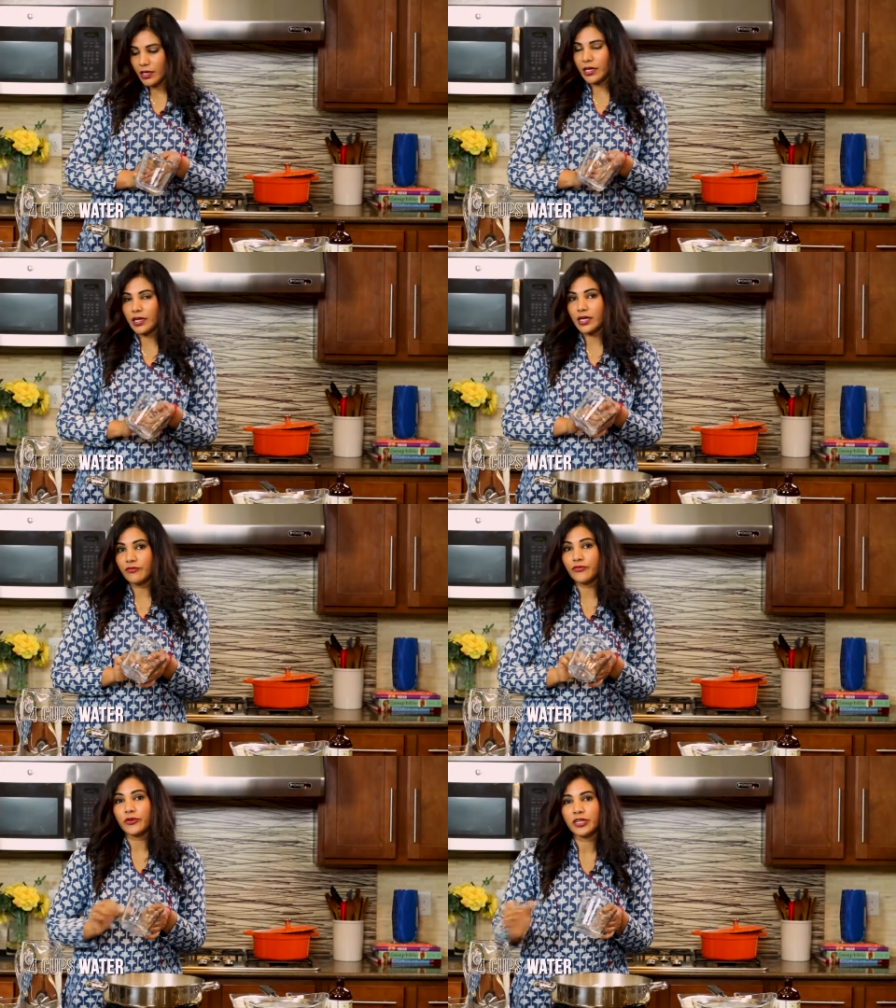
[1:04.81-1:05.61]

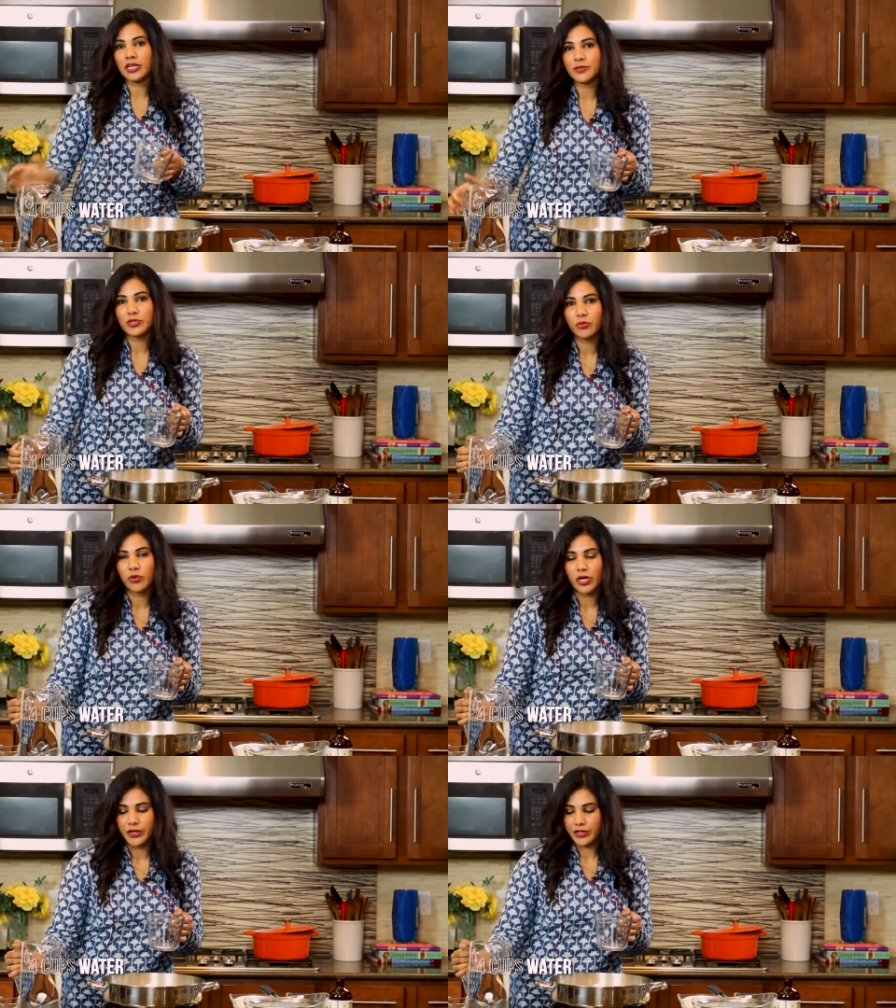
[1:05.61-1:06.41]
and 4 cups of
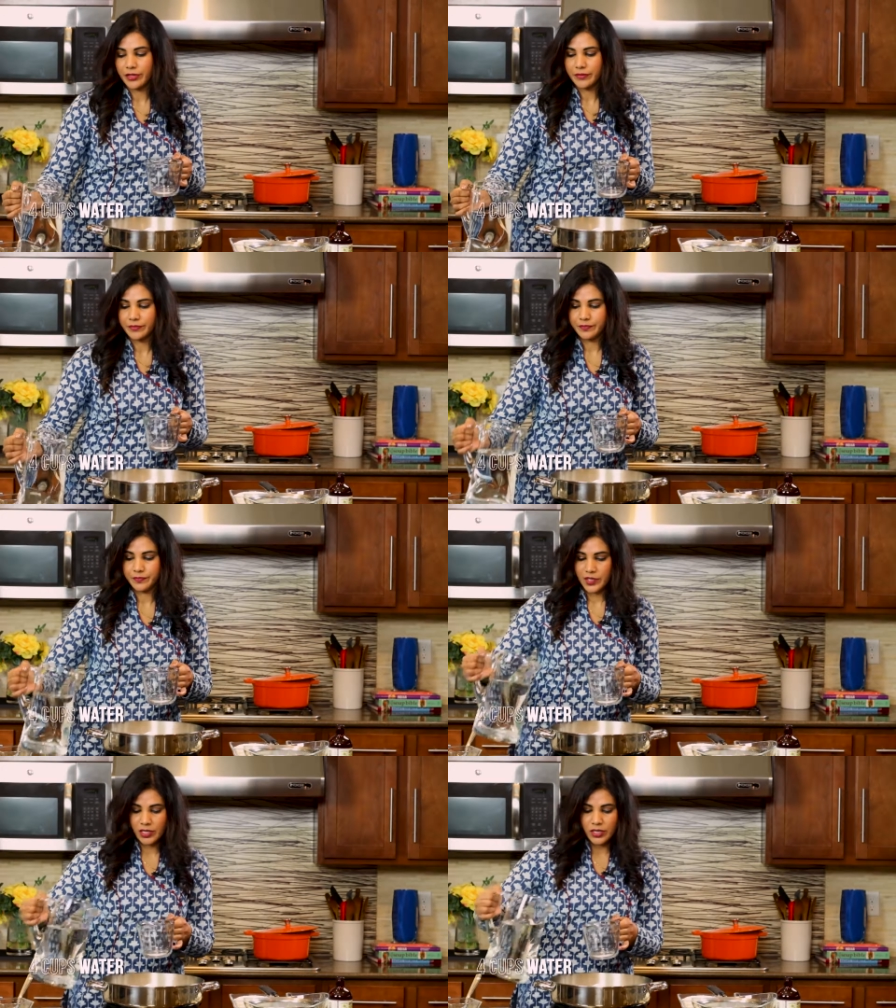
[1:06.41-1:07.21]
water.
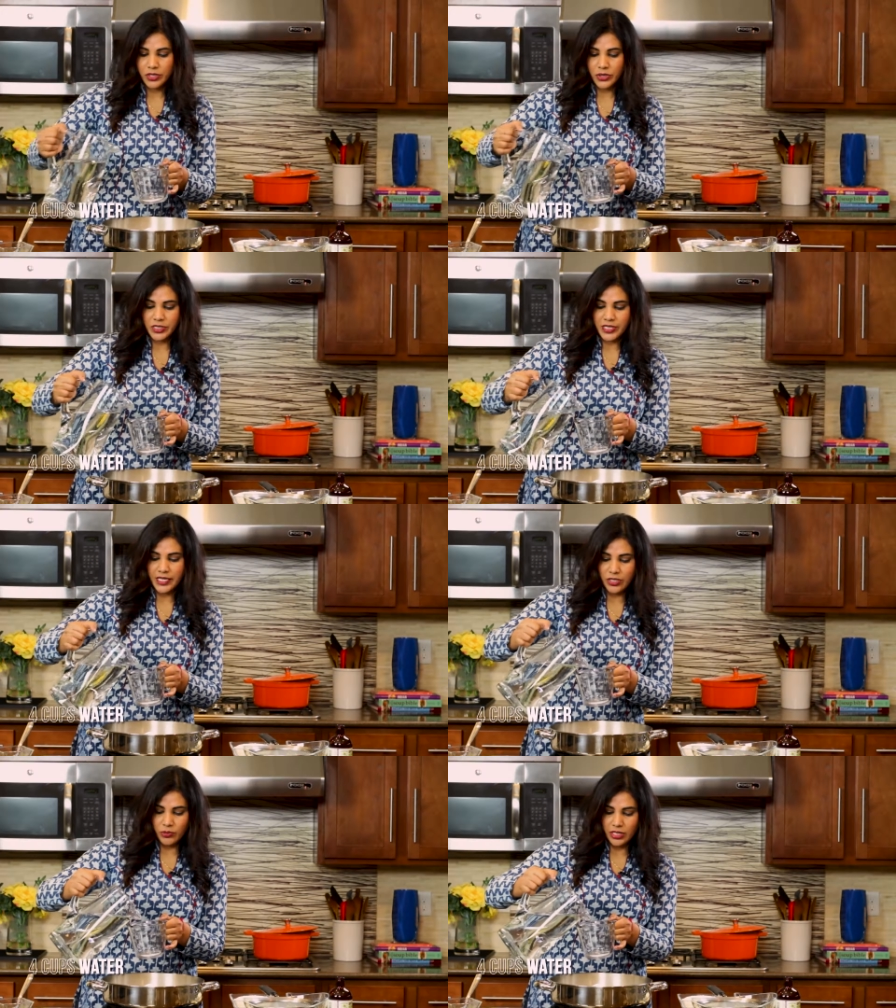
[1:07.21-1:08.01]
So it's
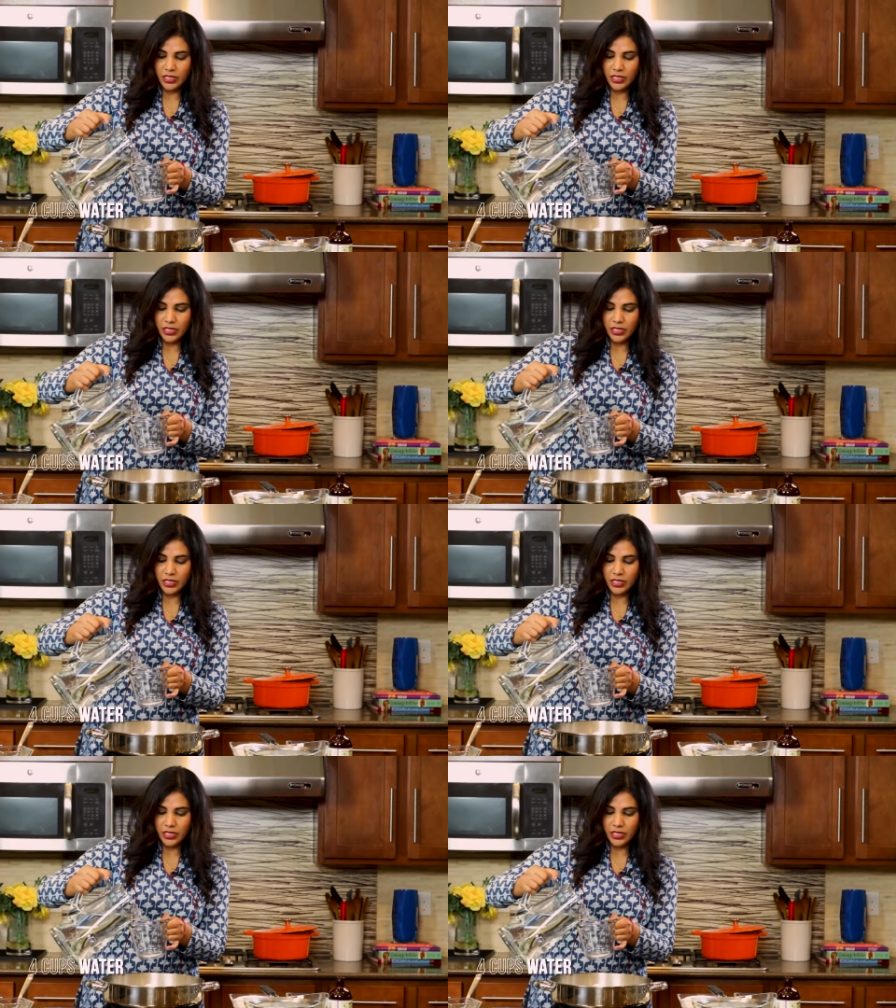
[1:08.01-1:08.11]
equal